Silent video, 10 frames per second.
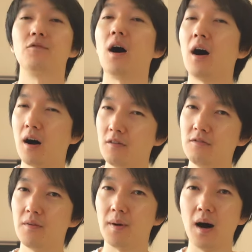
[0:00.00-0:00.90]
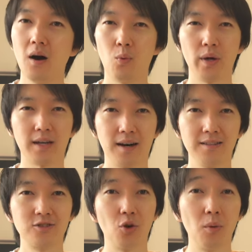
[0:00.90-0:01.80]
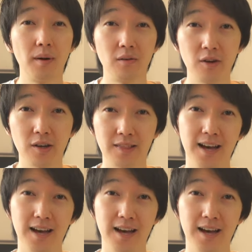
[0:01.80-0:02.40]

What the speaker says: Well, however, we can't overlook